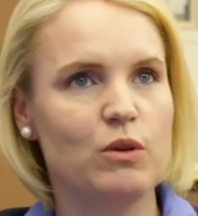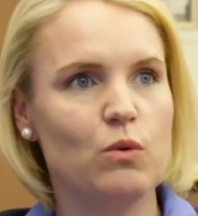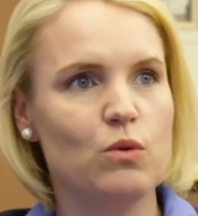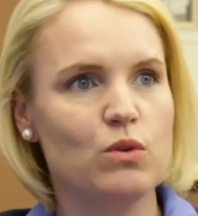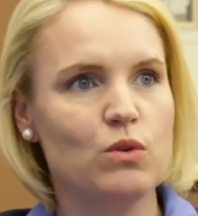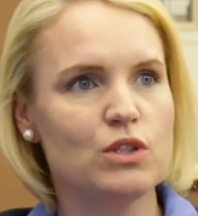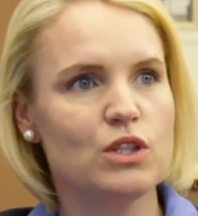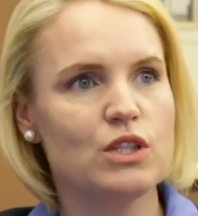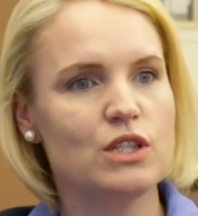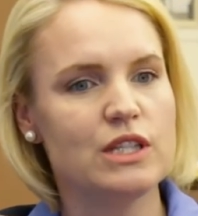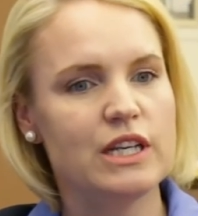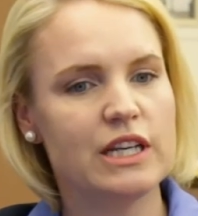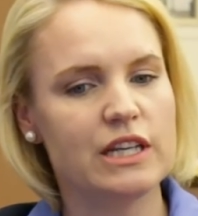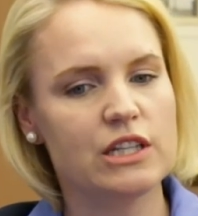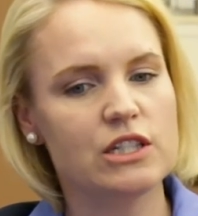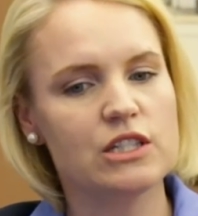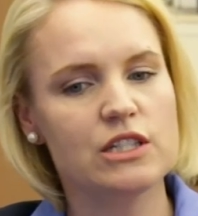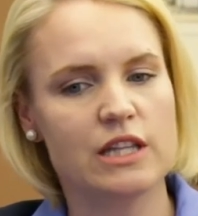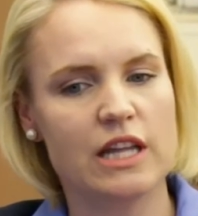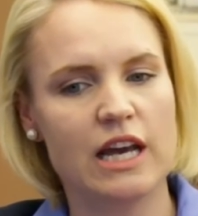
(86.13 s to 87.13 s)
But also
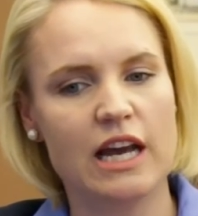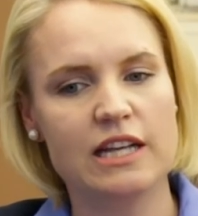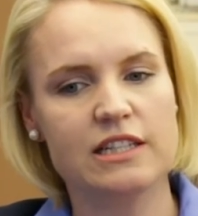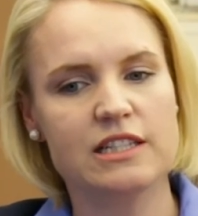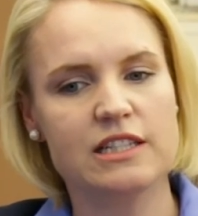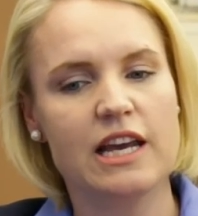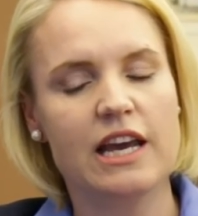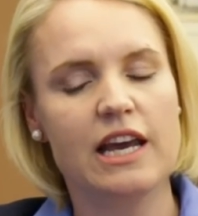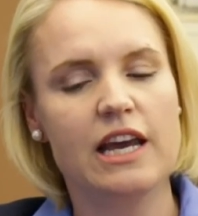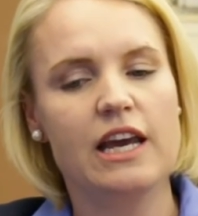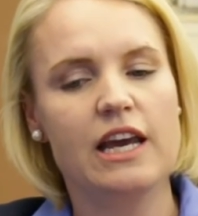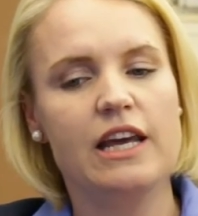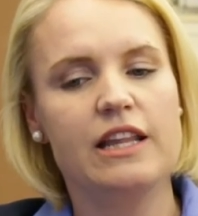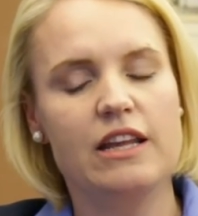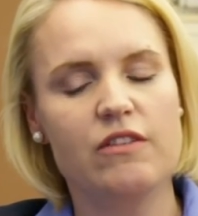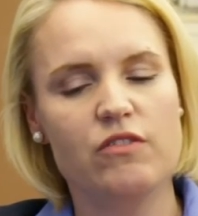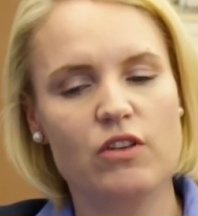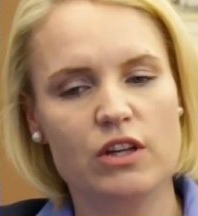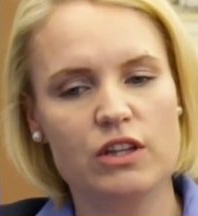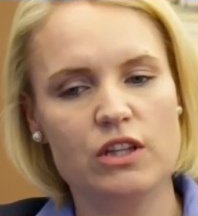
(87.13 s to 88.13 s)
second to that,
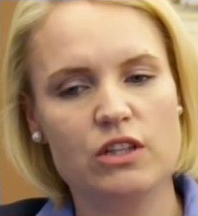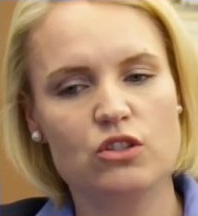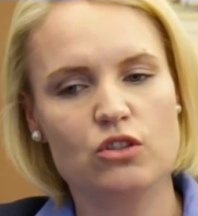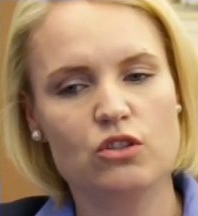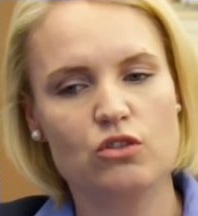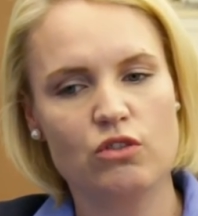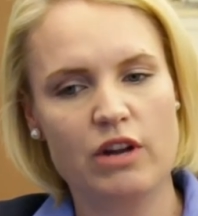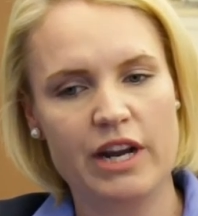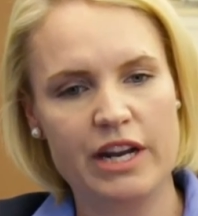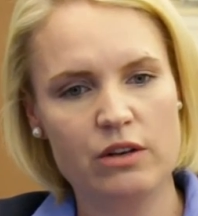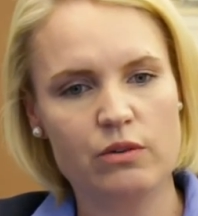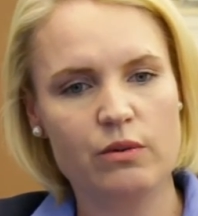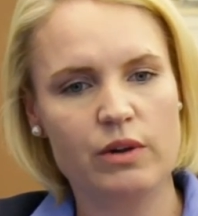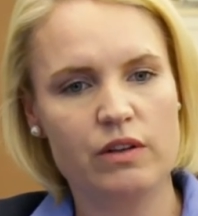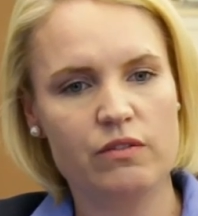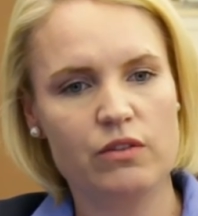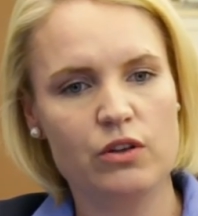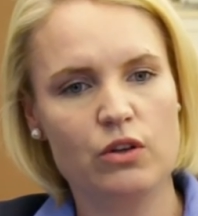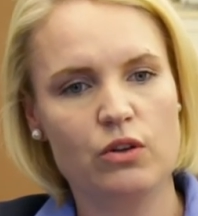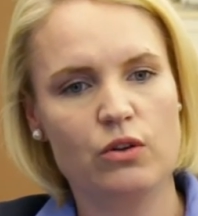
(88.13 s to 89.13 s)
they've got this great
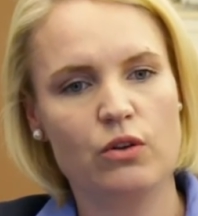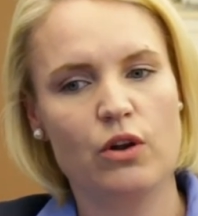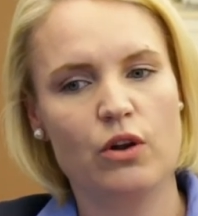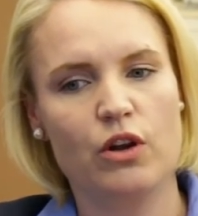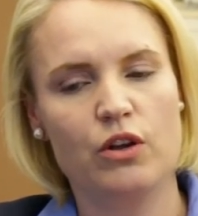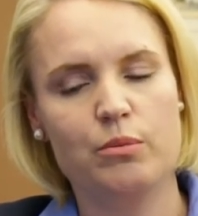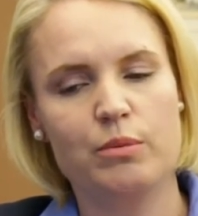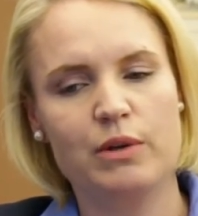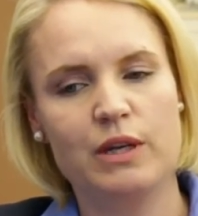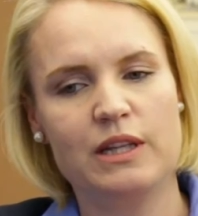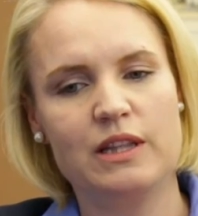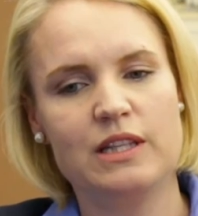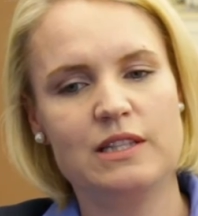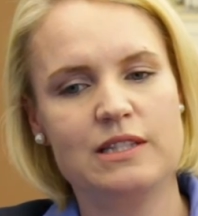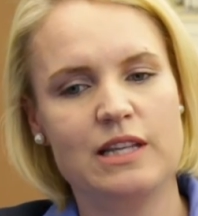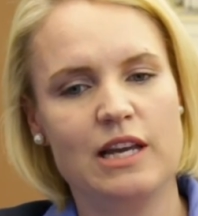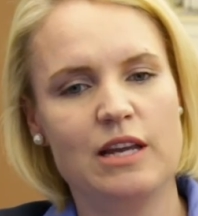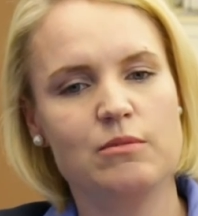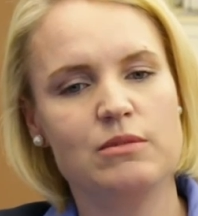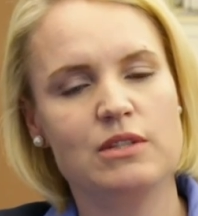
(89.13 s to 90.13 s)
revenue growth, but at the
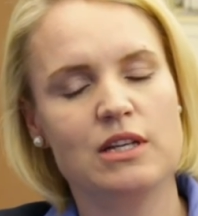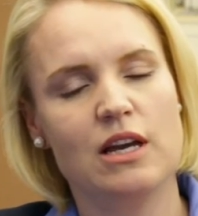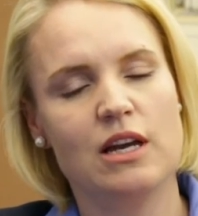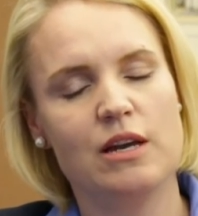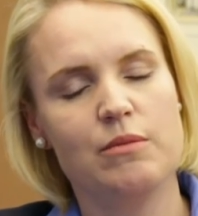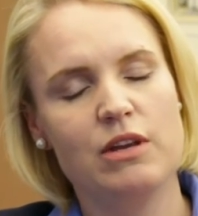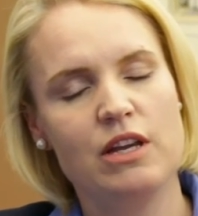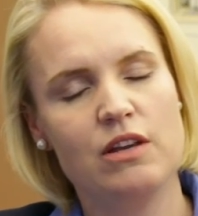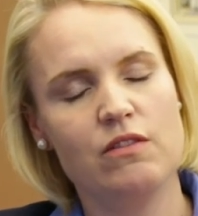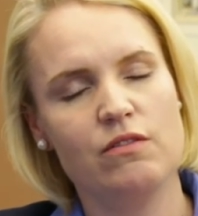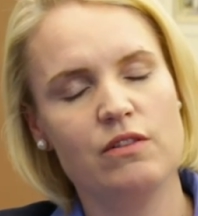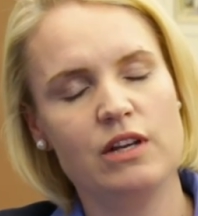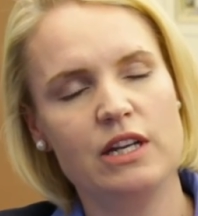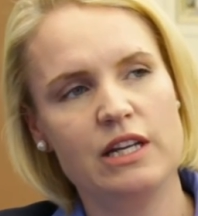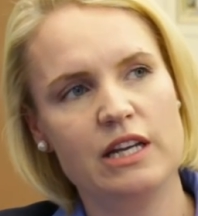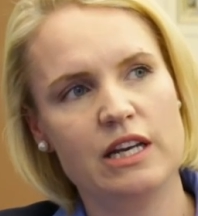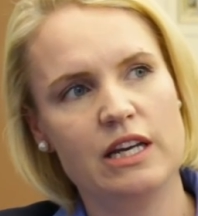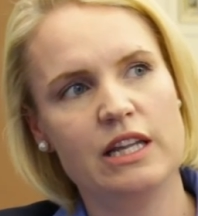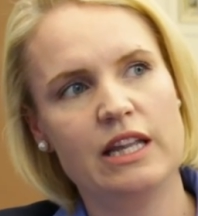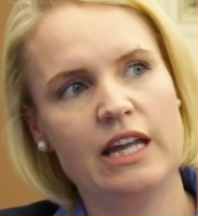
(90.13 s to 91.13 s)
same time, every
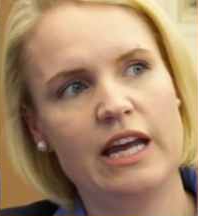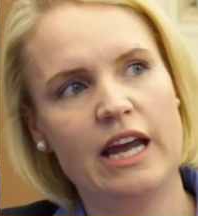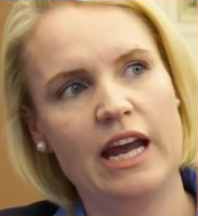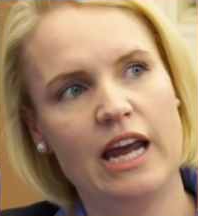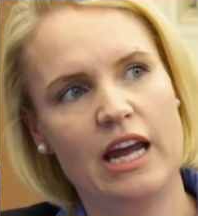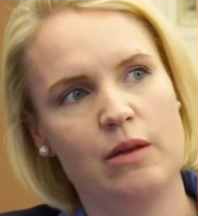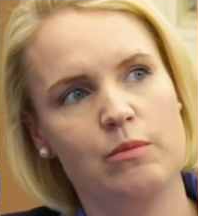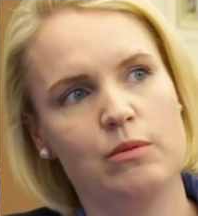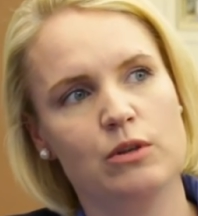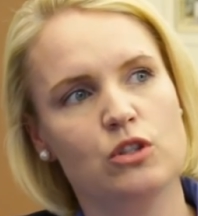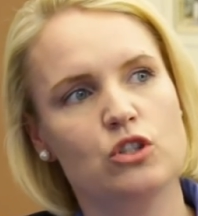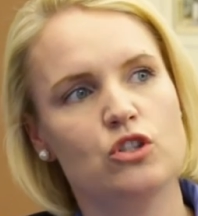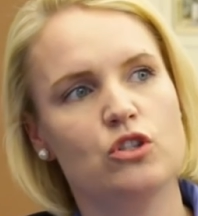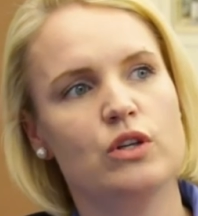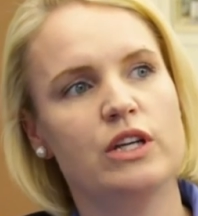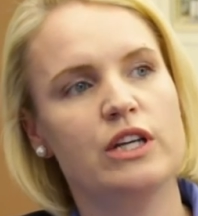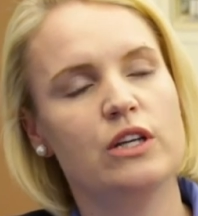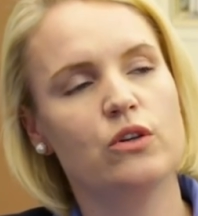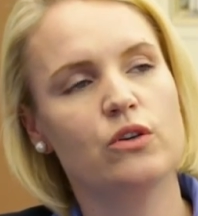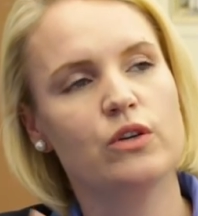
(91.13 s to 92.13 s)
year they're able
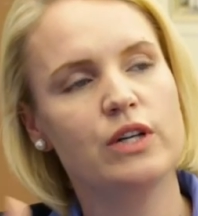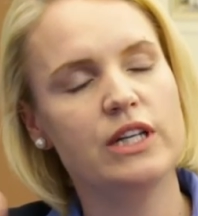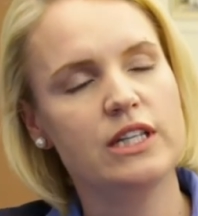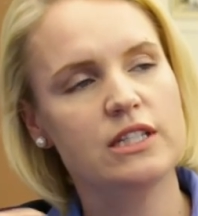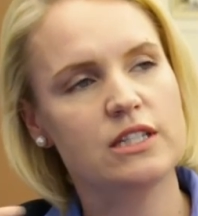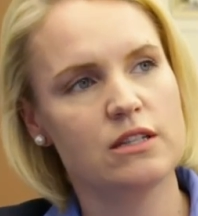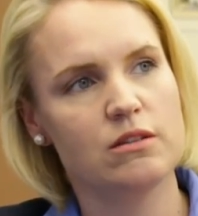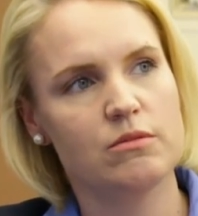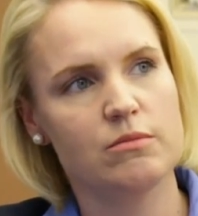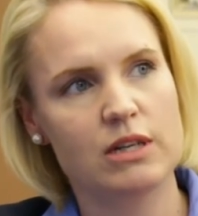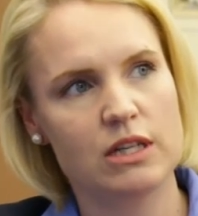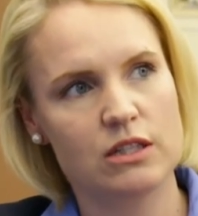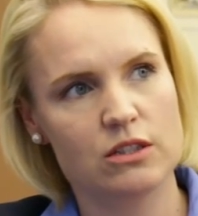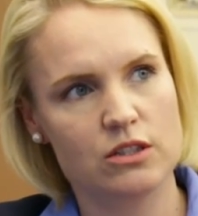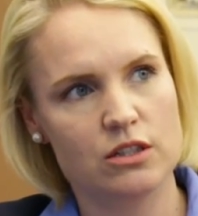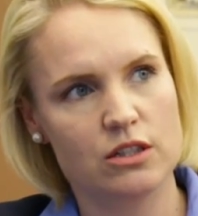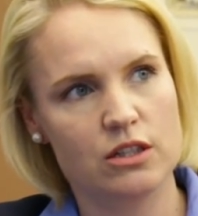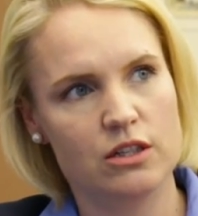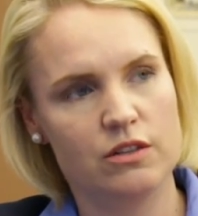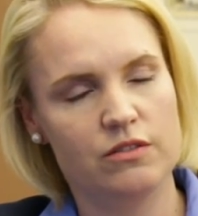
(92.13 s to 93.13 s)
to increase the
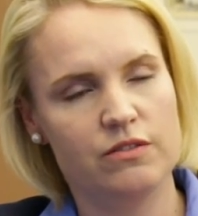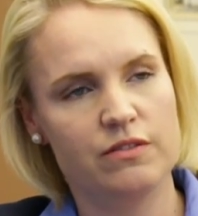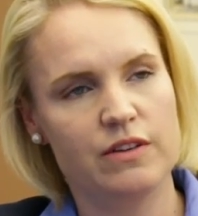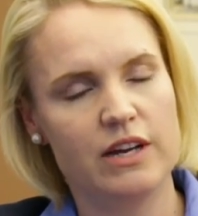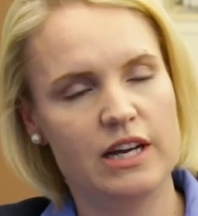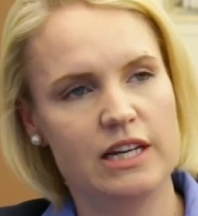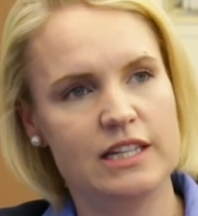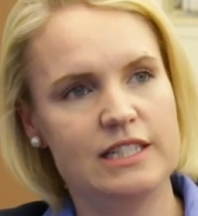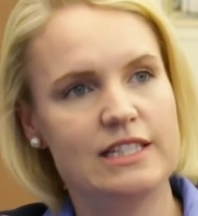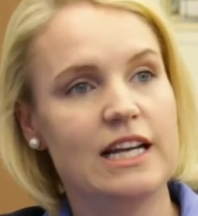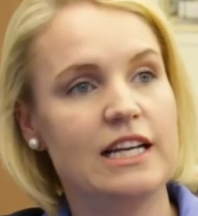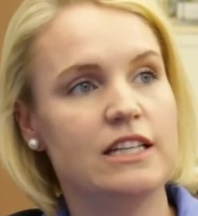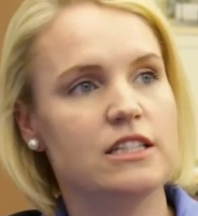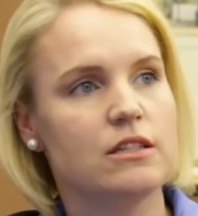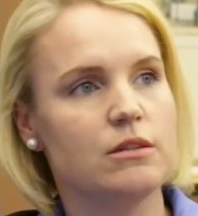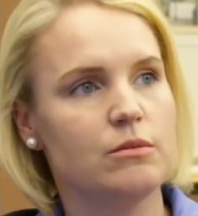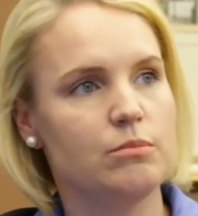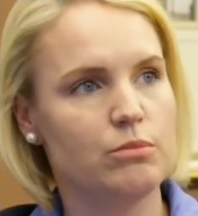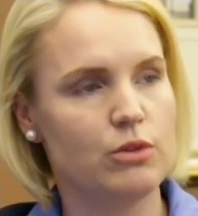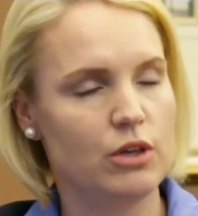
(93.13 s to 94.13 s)
amount of
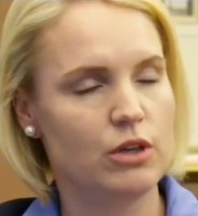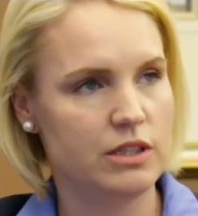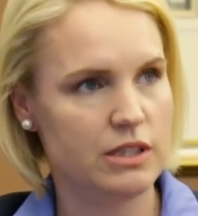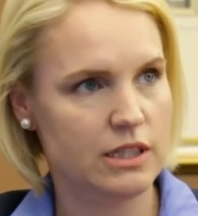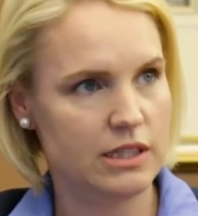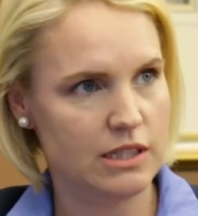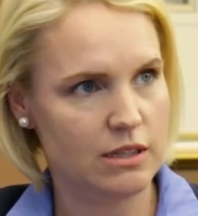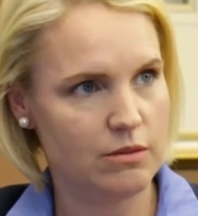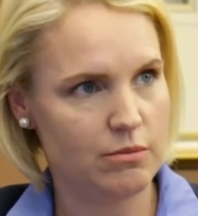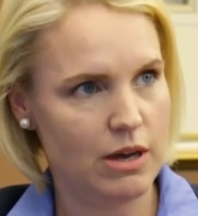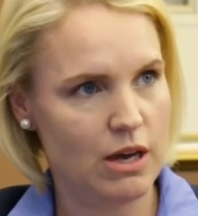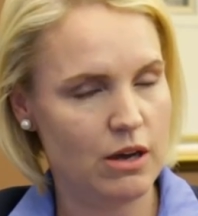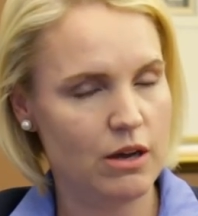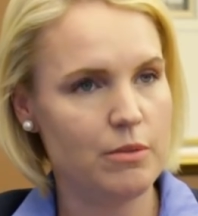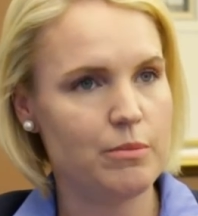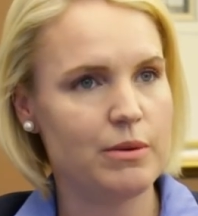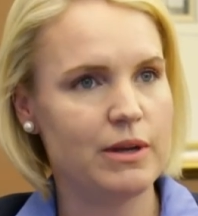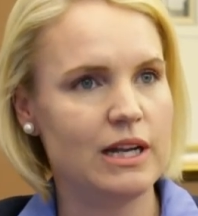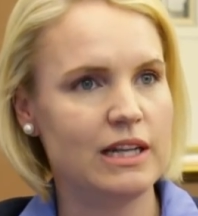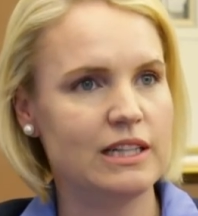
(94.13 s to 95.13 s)
data processing
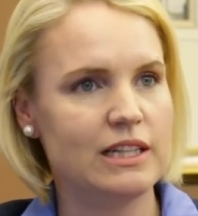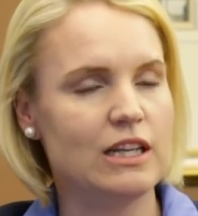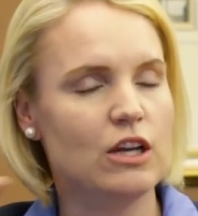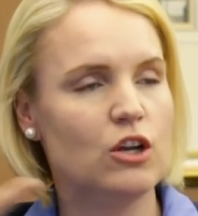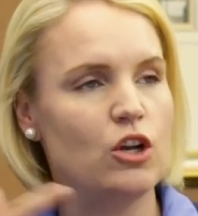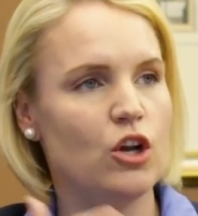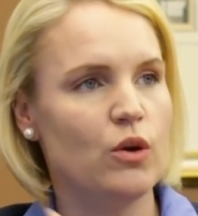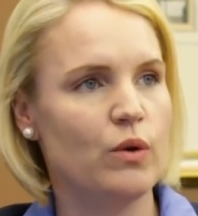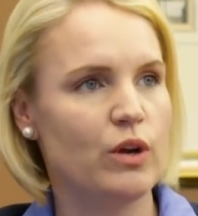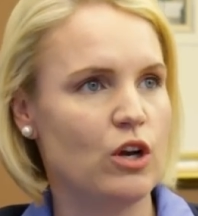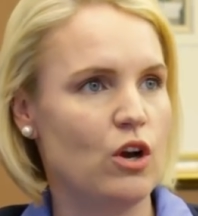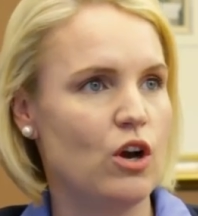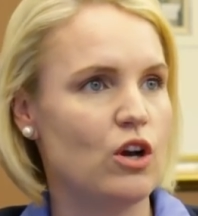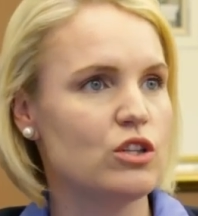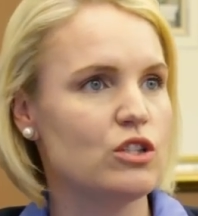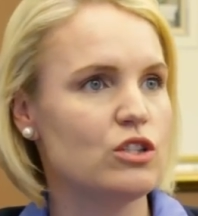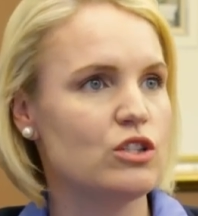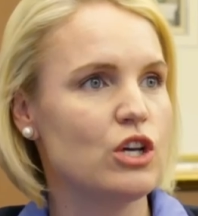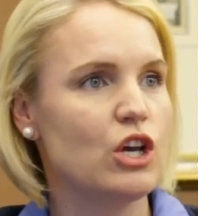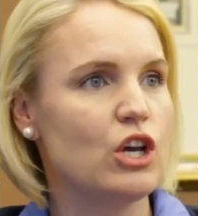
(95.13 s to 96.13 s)
power, but at a lower
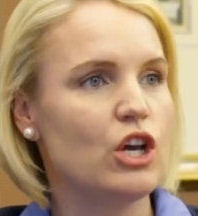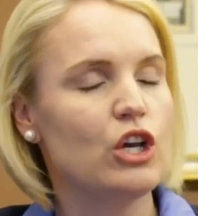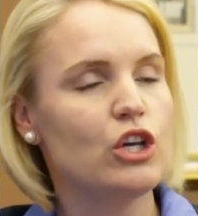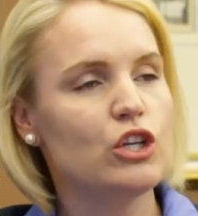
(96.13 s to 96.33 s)
cost.